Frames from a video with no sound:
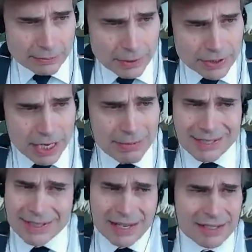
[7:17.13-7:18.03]
But Jamie
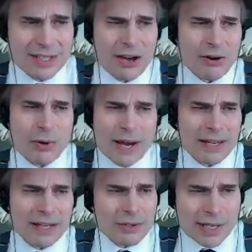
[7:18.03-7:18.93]
says, no way,
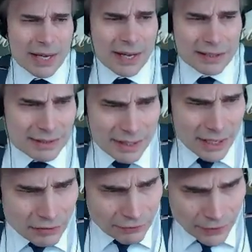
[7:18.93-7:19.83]
you can't
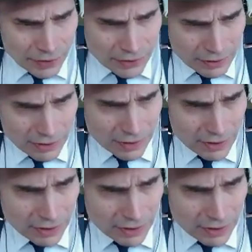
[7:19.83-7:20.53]
sell the furniture